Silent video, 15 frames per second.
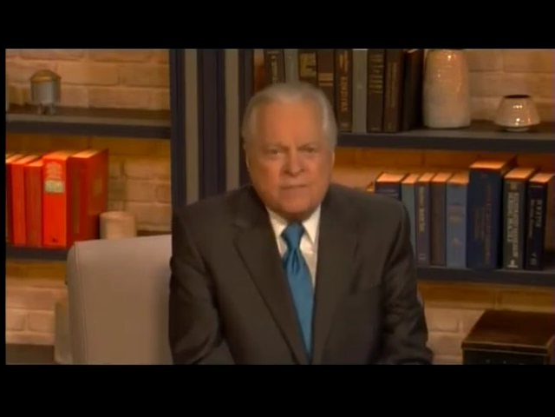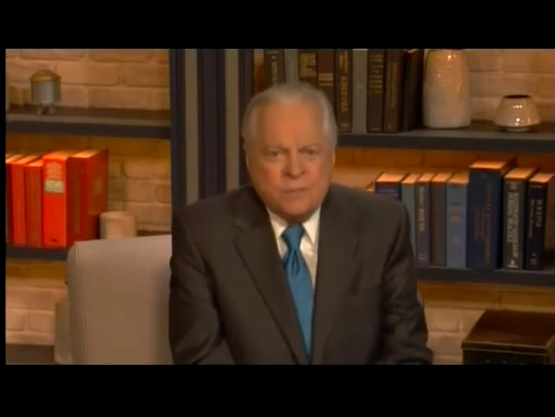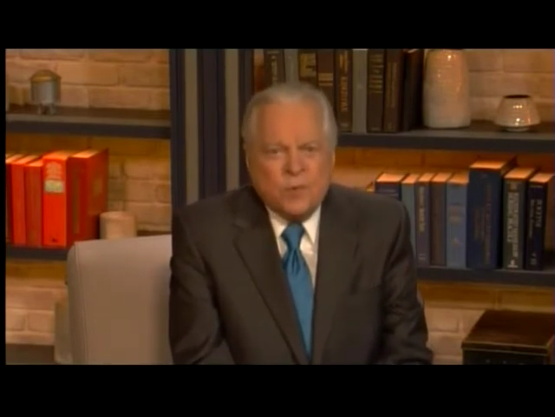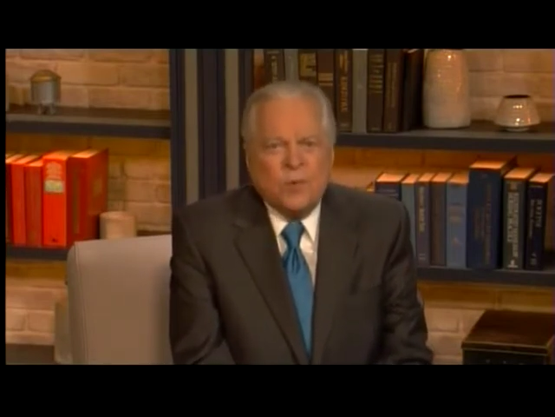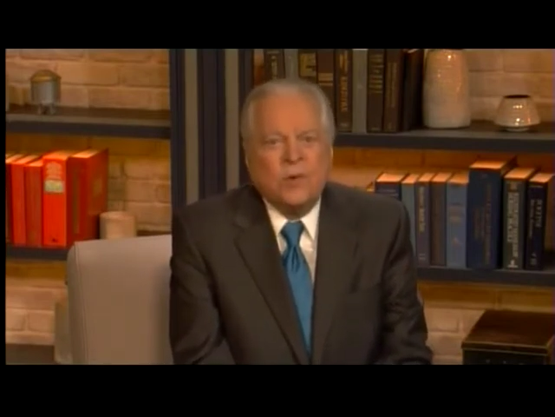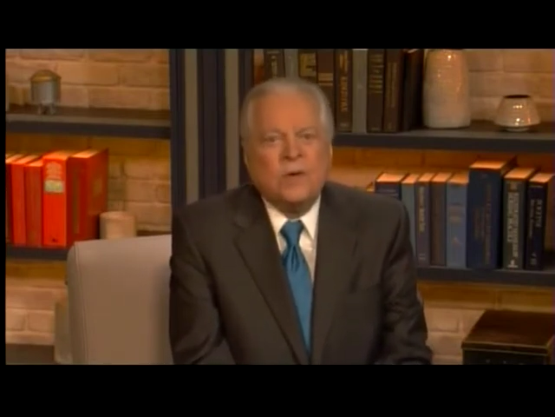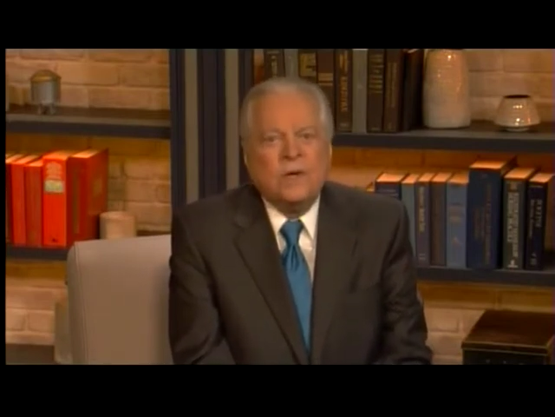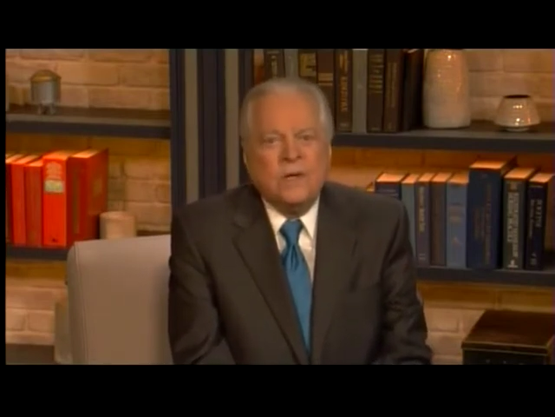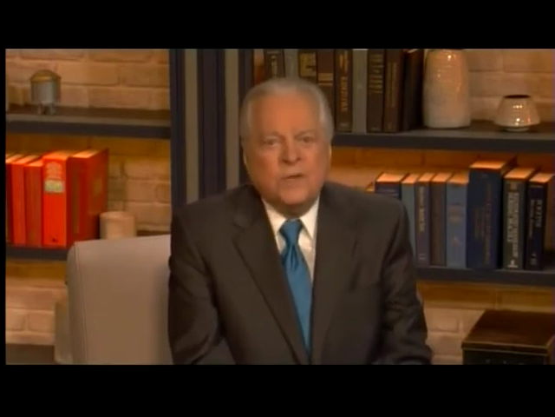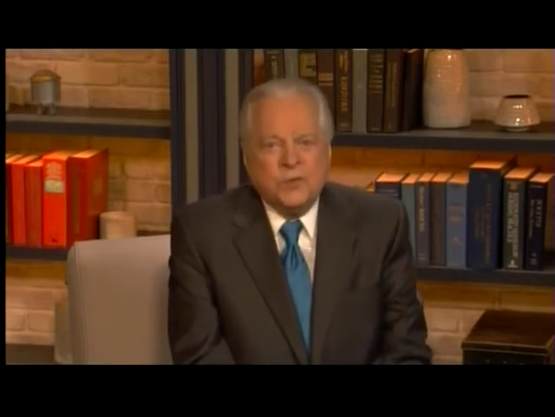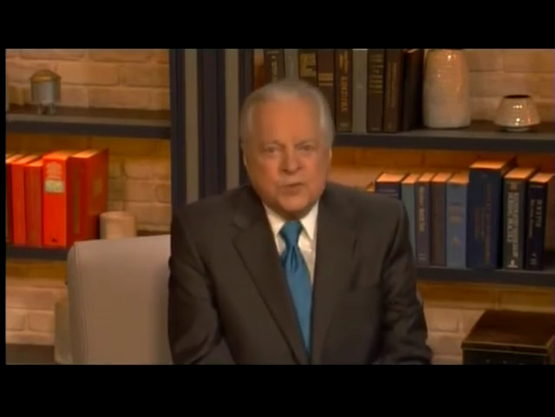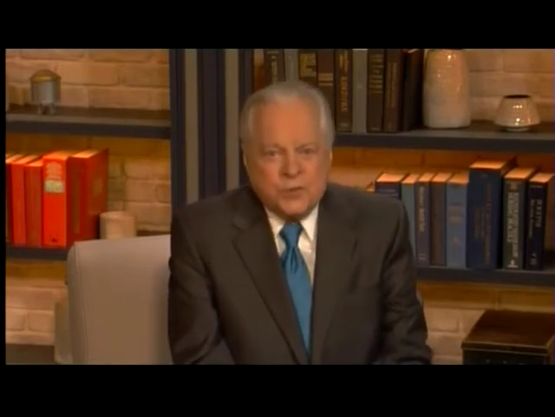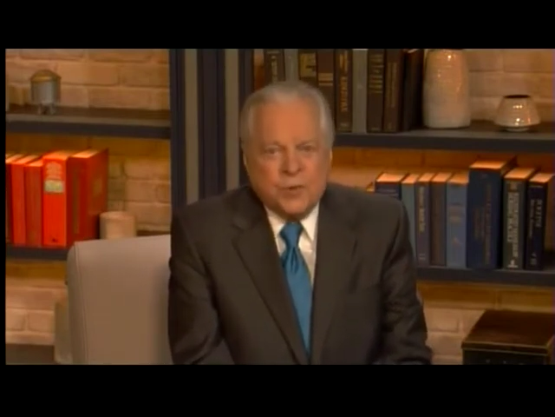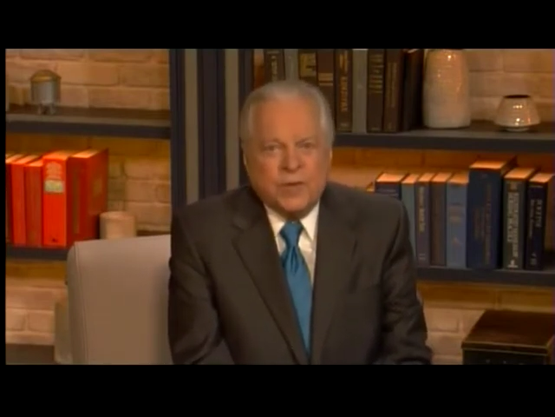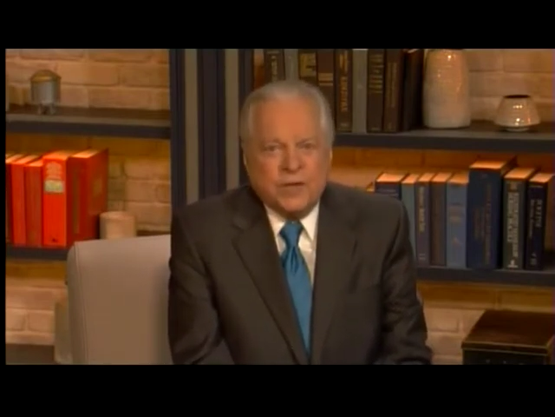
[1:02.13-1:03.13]
more
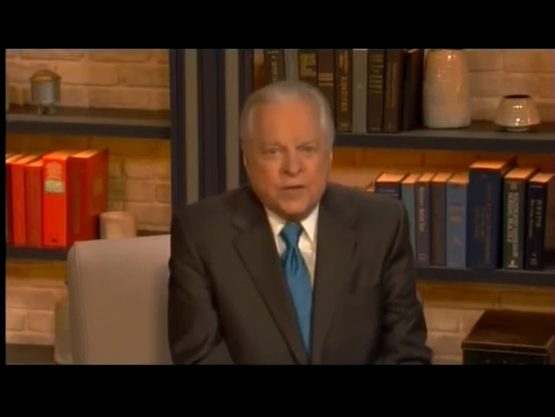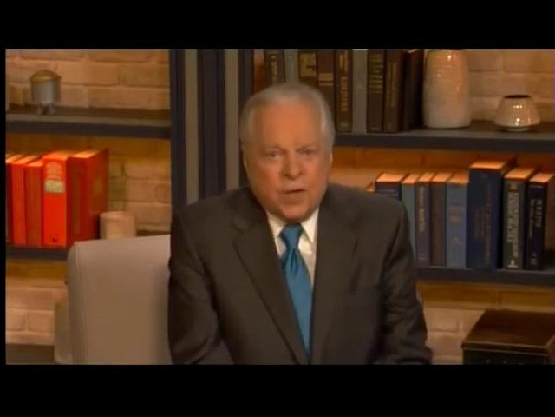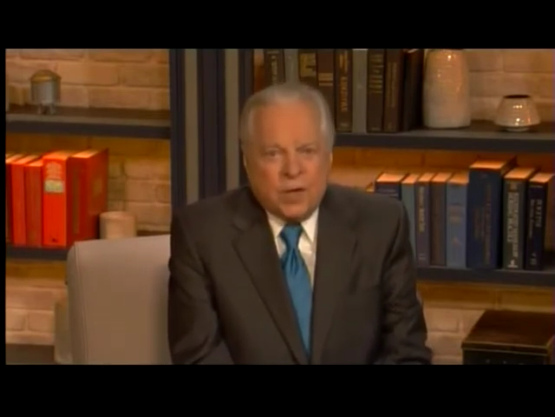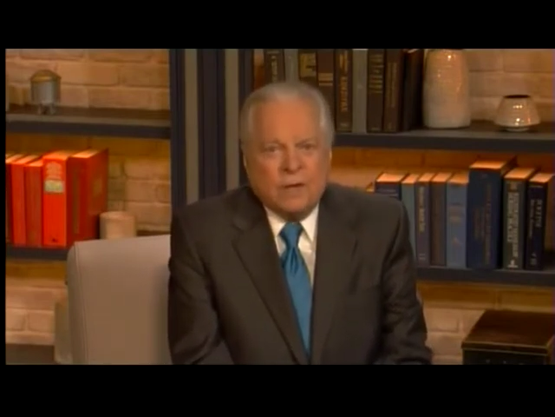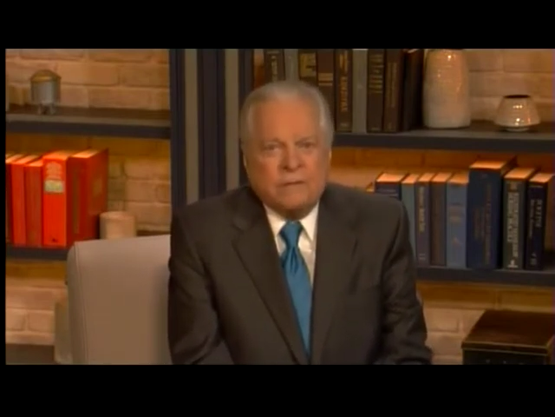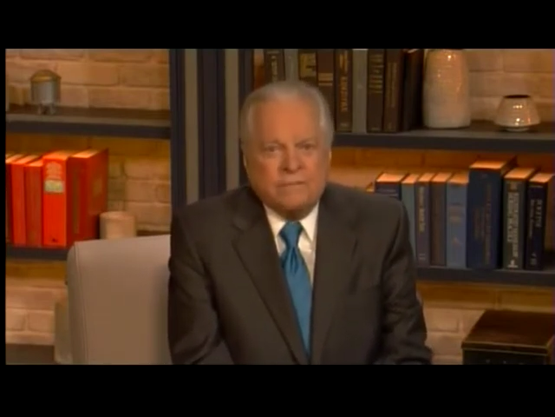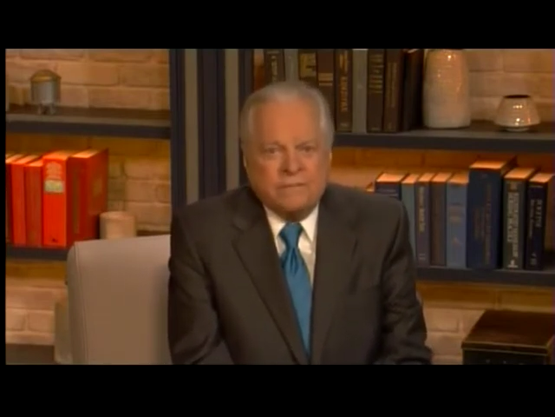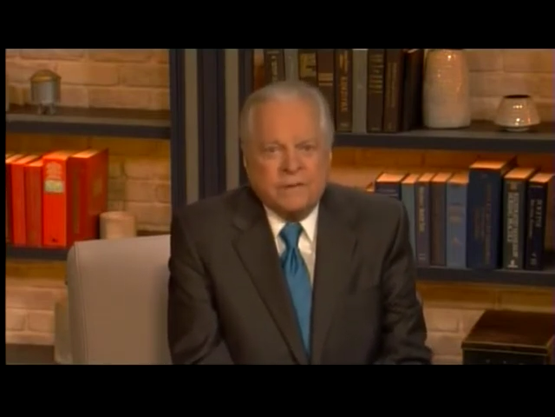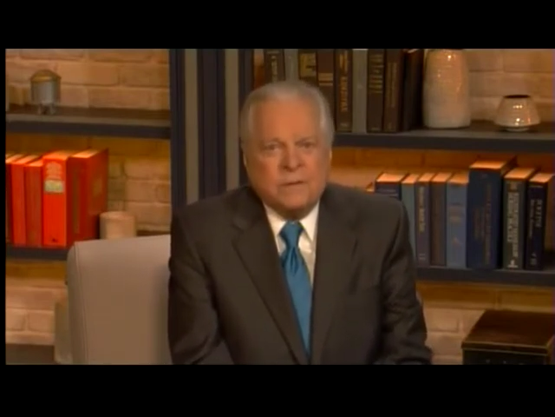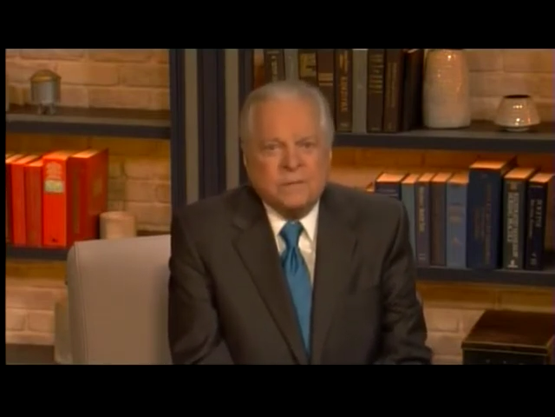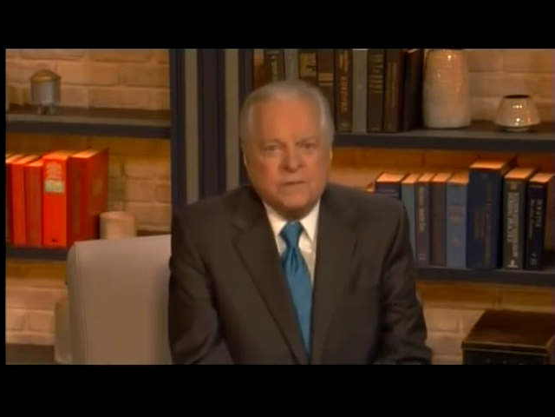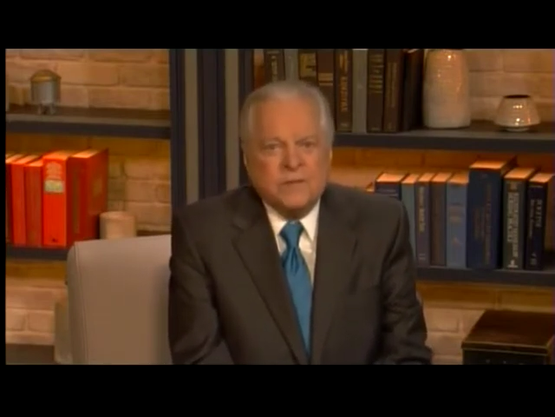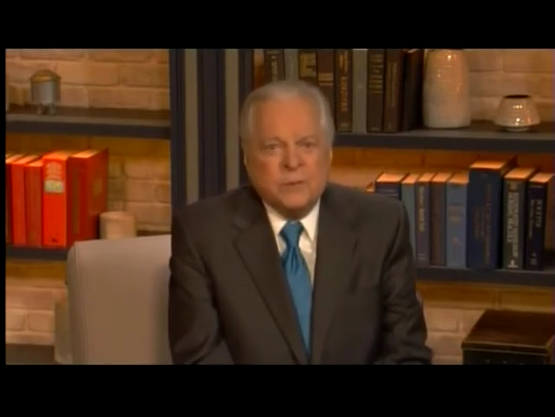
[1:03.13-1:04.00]
Judy Garland films than